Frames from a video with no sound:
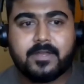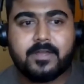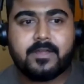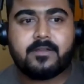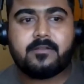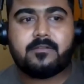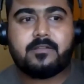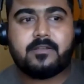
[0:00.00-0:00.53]

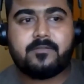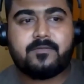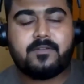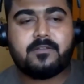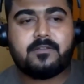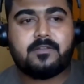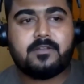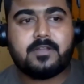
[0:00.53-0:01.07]
and
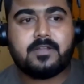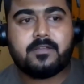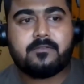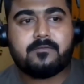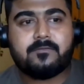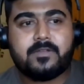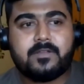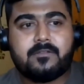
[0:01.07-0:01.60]
definitely like
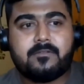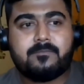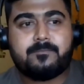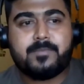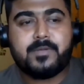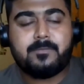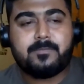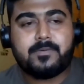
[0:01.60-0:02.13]
when
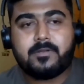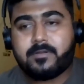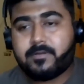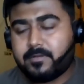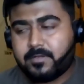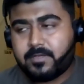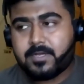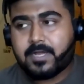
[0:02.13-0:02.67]
people
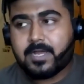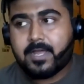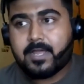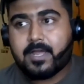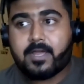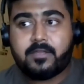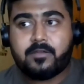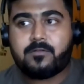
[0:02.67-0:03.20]
yeah I,
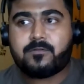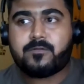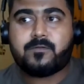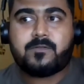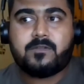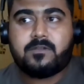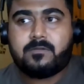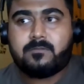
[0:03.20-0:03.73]
I also
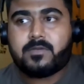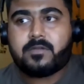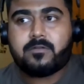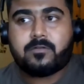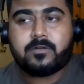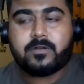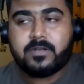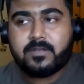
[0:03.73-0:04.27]
see in my
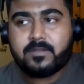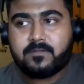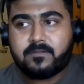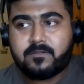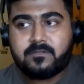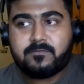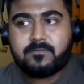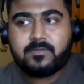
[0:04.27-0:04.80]

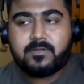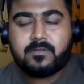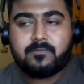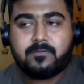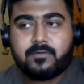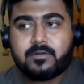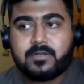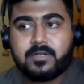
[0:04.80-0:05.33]
organizations where i
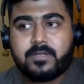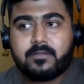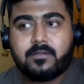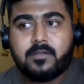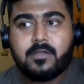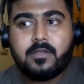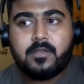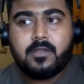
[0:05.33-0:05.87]
work like
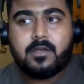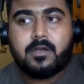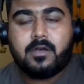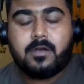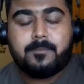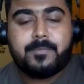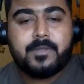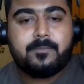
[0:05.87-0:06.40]

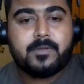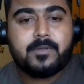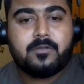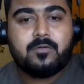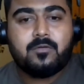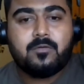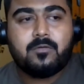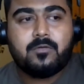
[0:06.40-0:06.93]
uh, people
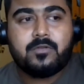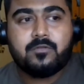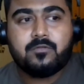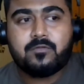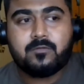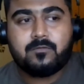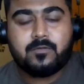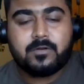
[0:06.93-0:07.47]
who
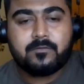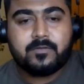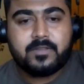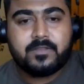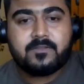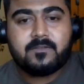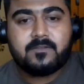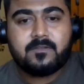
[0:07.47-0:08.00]
used to work with
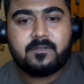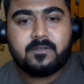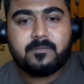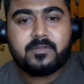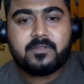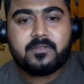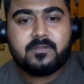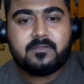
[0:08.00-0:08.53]
sccm
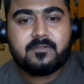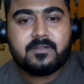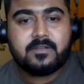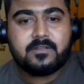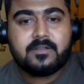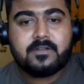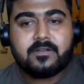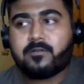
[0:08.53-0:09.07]
and things like
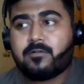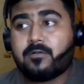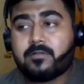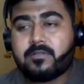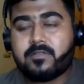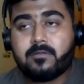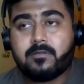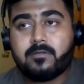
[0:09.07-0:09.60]
that or
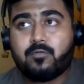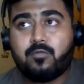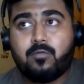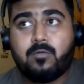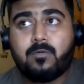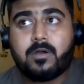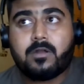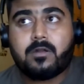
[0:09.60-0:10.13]

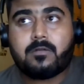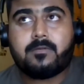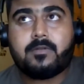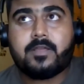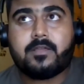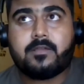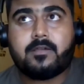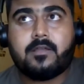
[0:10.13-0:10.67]
who are
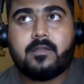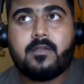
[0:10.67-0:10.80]
like